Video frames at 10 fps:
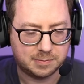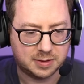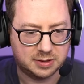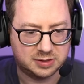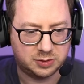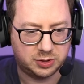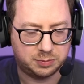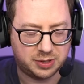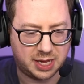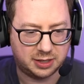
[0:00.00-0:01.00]
Let's see what he
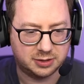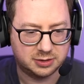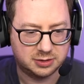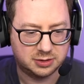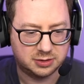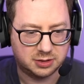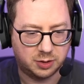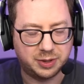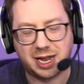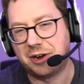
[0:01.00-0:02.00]
played. Oh, I
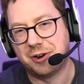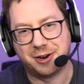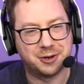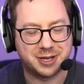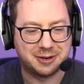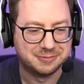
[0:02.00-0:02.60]
played Ironheart, okay.